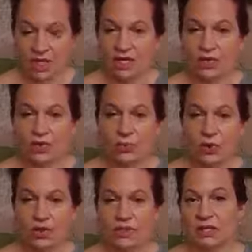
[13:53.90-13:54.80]
and it's a
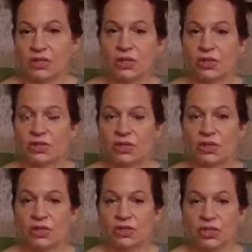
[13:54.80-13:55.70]
process. So you,
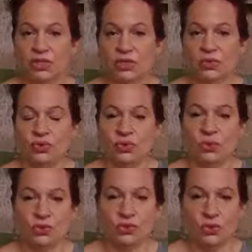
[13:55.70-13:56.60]
need to get to
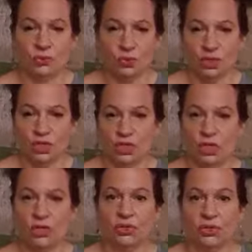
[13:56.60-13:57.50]
interpret dreams with each
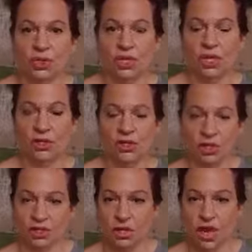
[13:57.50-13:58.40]
other, so that you
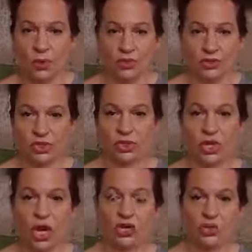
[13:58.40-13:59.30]
can help each other
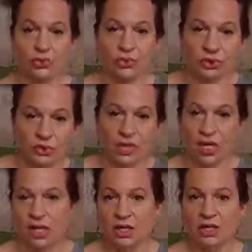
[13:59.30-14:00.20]
out on the parts
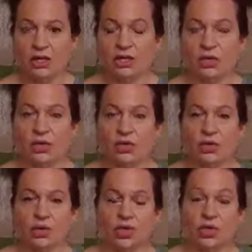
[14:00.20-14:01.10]
that you know
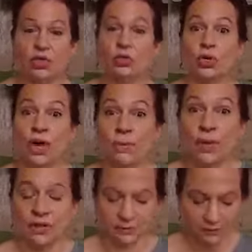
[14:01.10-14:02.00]
you need shored up on.